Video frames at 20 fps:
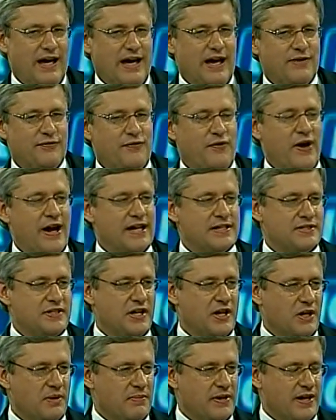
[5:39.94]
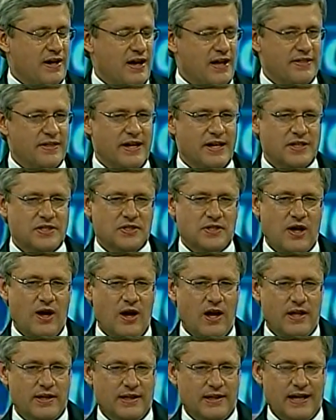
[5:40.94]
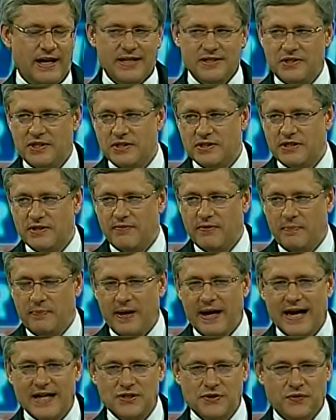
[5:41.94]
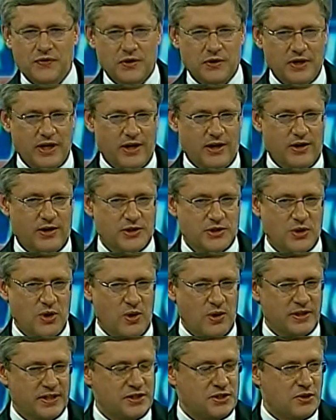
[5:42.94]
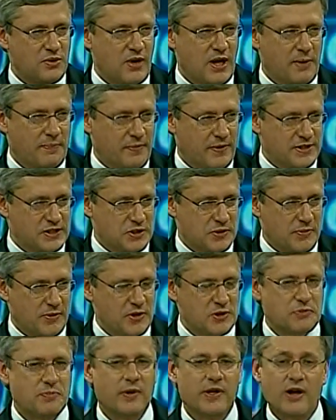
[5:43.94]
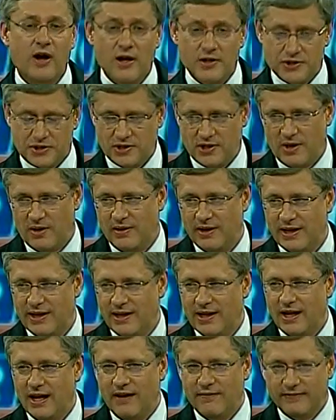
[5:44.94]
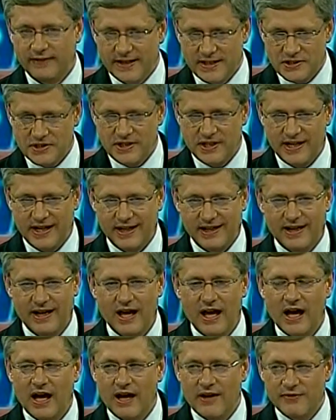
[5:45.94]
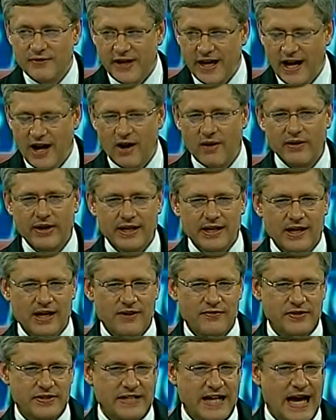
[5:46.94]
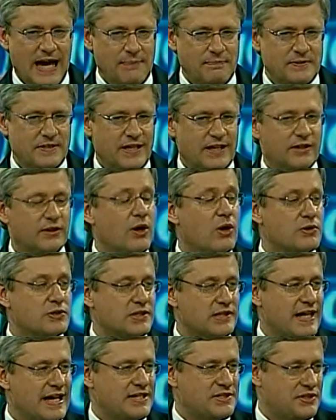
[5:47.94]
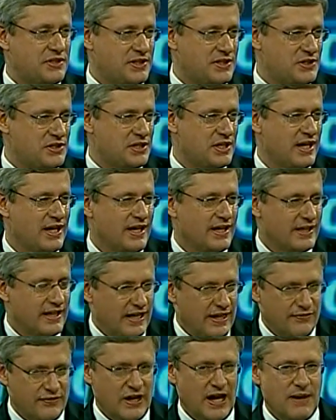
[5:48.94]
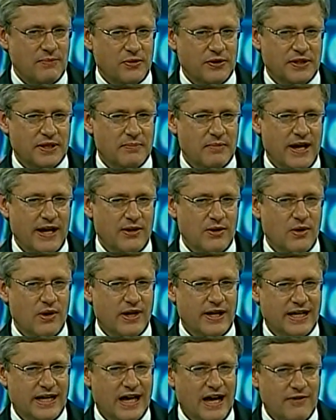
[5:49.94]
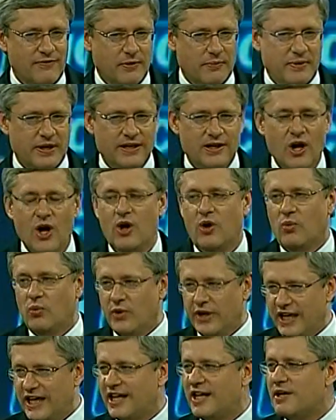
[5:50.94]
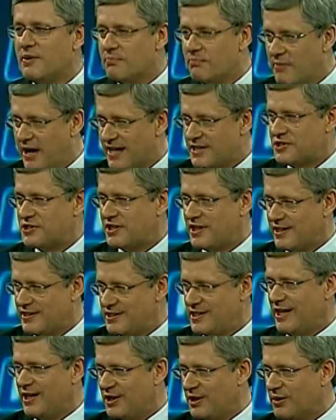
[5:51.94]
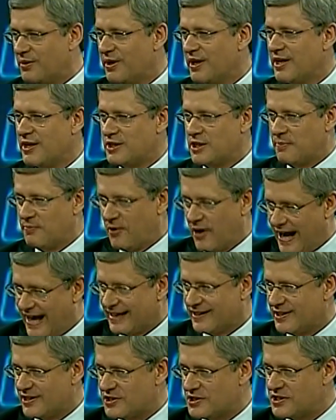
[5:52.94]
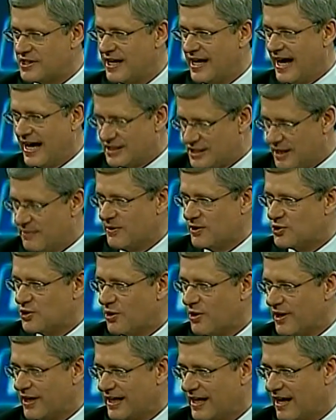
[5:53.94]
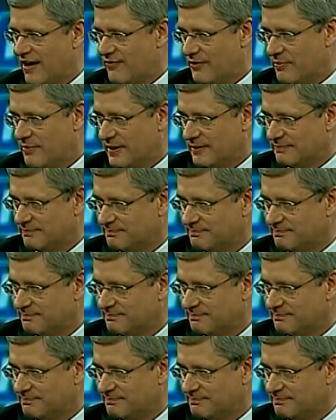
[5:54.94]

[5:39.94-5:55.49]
And friends, hear me on this, all the lessons of the past few years, holding to our principles, but also of listening, of caring, of adapting, those lessons that have come with a minority government, we must continue to practice as a majority government.